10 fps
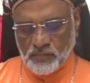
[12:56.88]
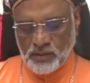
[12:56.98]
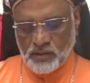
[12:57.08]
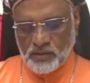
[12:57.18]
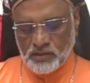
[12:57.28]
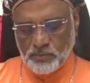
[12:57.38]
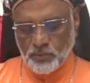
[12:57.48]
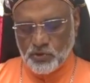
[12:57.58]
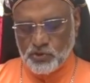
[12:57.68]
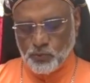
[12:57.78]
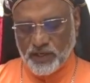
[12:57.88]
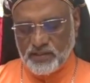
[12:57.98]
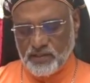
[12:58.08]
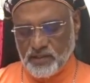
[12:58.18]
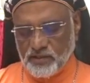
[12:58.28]
The
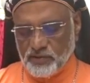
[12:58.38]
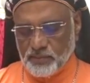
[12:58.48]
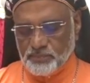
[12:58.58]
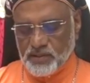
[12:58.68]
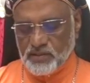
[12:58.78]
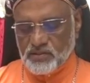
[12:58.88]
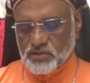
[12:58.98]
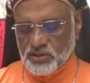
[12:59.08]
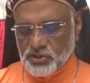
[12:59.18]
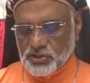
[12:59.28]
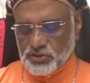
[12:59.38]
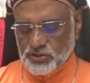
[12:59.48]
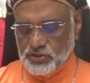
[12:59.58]
post-Vatican developments in the church,